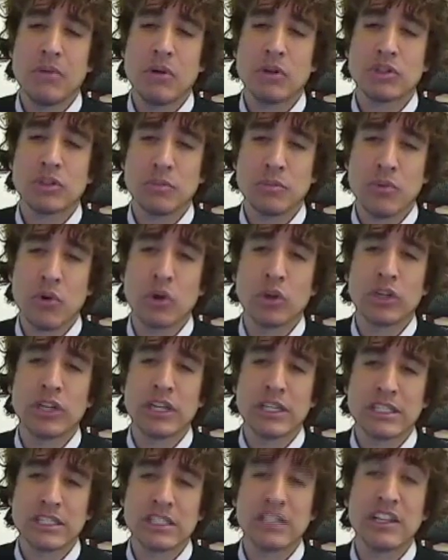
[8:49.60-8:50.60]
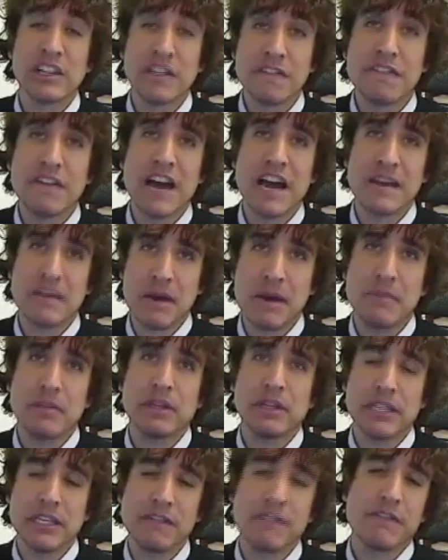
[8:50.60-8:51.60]
Most importantly, it's solidified my
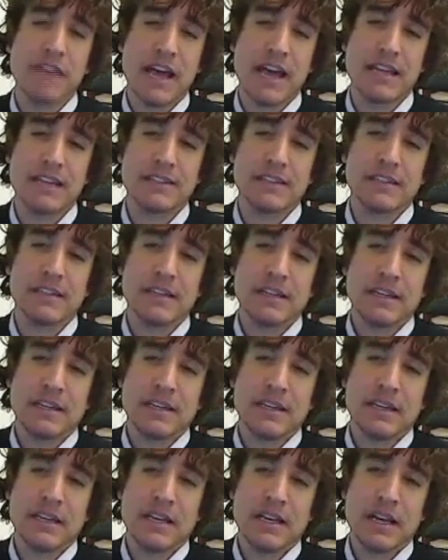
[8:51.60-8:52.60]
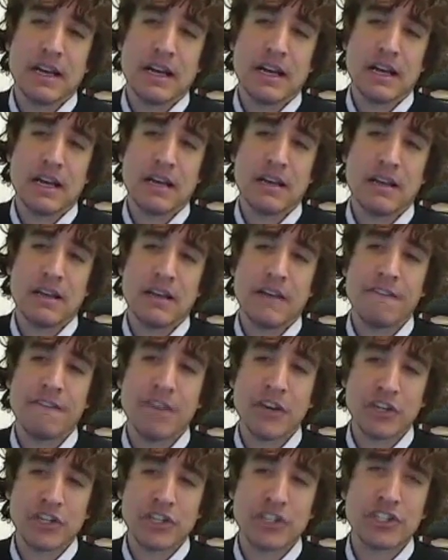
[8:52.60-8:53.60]
belief that
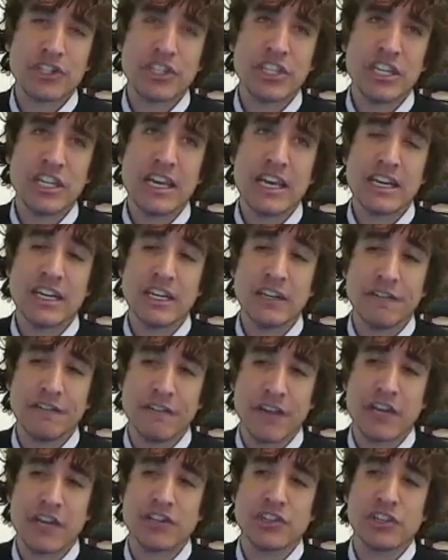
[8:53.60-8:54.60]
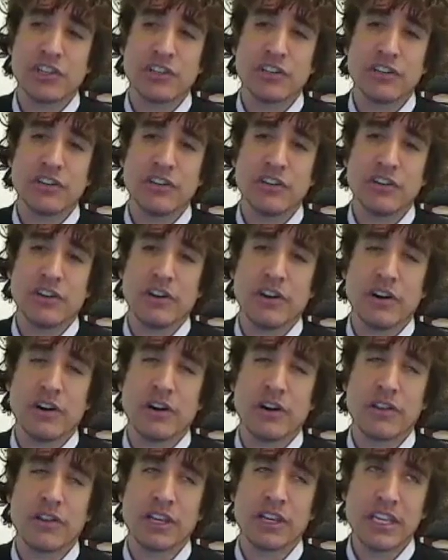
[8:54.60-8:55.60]
efficiency and innovation
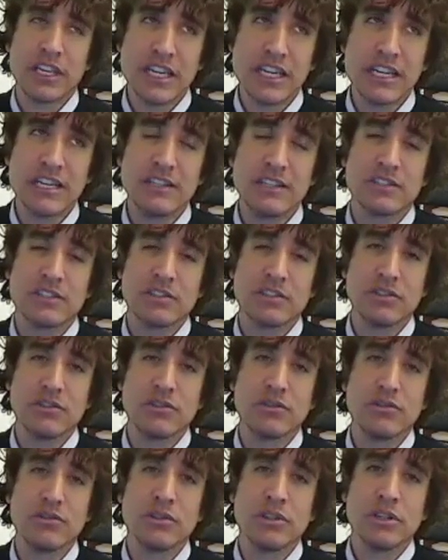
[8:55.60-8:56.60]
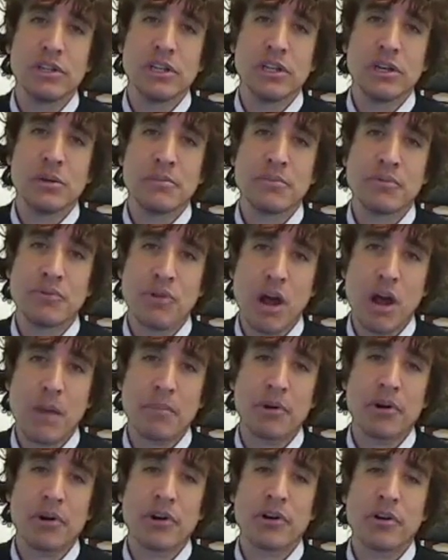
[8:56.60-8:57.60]
are the keys to
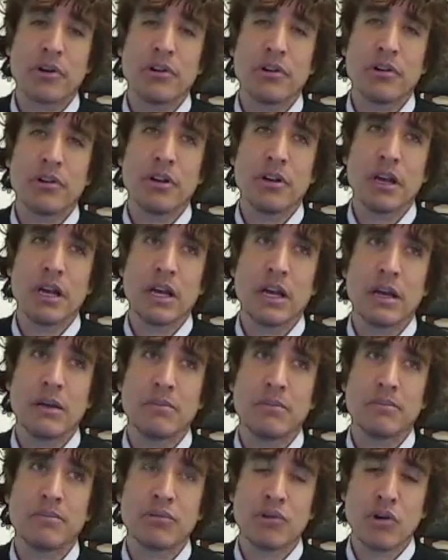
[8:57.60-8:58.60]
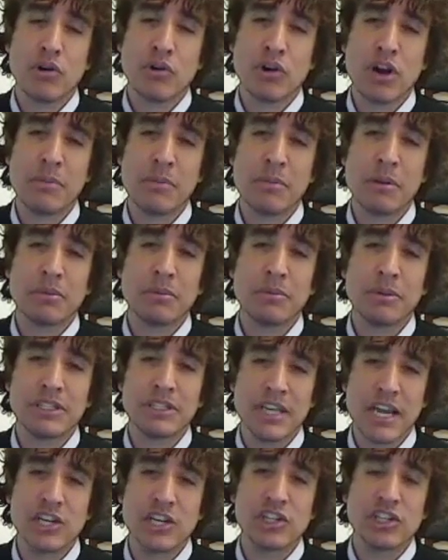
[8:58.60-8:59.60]
proper program
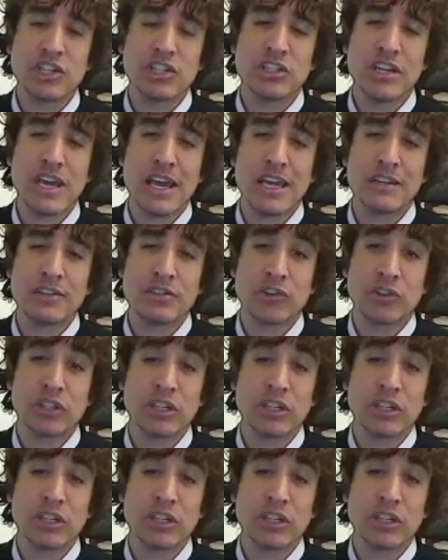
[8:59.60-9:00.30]
implementation and